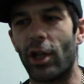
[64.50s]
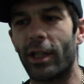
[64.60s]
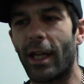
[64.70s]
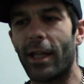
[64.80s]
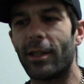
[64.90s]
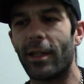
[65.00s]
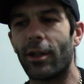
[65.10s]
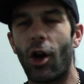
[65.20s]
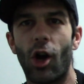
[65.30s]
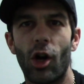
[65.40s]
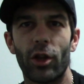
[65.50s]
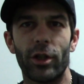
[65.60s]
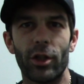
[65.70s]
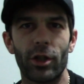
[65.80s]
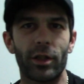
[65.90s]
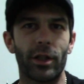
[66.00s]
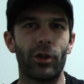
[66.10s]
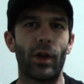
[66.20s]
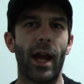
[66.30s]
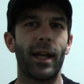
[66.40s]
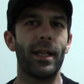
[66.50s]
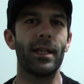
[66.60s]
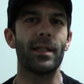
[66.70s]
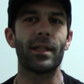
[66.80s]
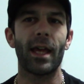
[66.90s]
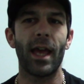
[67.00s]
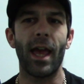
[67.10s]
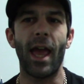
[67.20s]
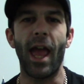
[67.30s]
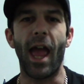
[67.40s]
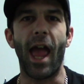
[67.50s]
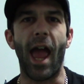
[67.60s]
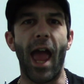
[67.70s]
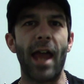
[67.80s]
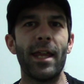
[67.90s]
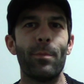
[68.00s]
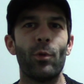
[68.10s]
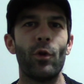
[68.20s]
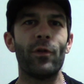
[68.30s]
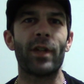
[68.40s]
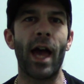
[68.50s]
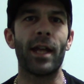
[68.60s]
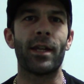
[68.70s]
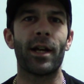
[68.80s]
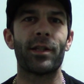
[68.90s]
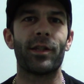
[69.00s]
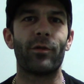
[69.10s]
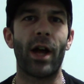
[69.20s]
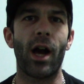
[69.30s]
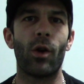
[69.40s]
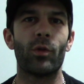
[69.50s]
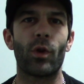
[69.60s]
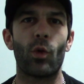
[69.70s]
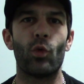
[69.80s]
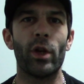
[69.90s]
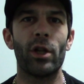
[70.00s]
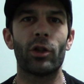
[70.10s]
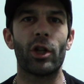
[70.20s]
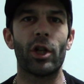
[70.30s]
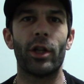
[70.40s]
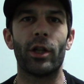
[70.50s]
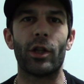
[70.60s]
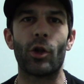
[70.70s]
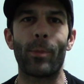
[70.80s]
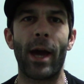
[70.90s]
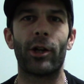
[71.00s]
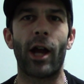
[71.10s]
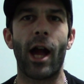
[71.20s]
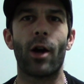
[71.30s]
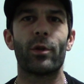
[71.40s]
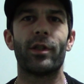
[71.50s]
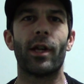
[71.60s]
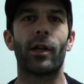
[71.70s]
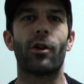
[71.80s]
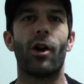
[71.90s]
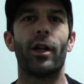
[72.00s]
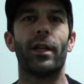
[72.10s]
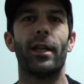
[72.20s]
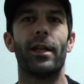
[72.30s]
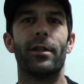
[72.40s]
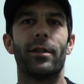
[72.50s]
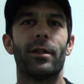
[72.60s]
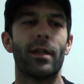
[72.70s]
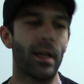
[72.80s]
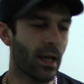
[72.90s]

It gets in all the nooks and crannies, and it moves that dust around real good no matter how stuck on it is.